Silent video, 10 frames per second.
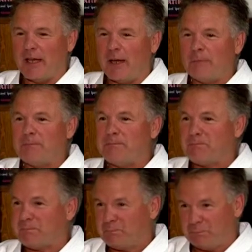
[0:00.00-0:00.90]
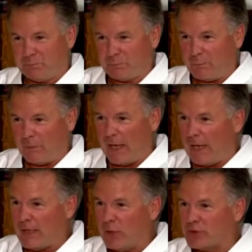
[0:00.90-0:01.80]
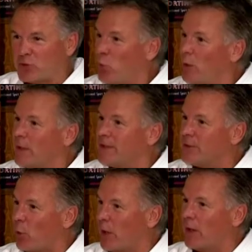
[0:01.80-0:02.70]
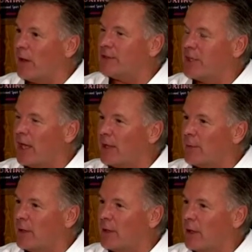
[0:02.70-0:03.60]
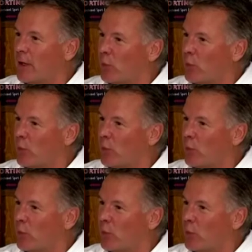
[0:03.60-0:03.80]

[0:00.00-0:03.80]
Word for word: Um, and your school is Oriental Arts Academy. It is so.